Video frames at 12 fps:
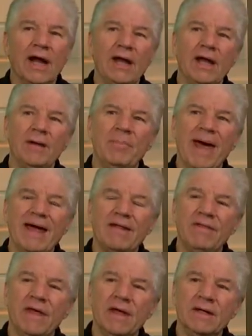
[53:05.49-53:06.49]
I, back
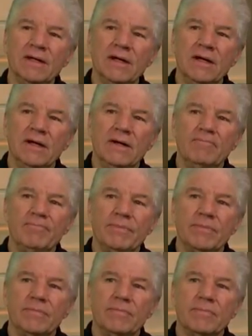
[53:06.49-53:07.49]
then,
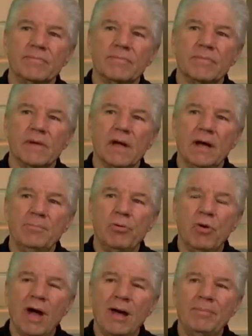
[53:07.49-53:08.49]
I
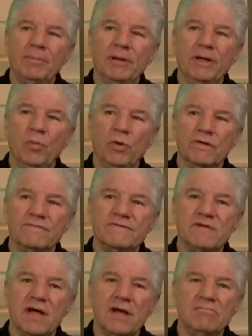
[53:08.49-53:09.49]
probably would have
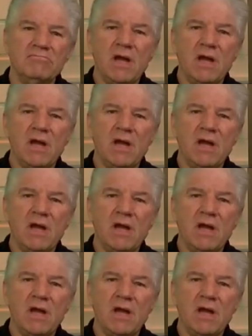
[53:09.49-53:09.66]
said,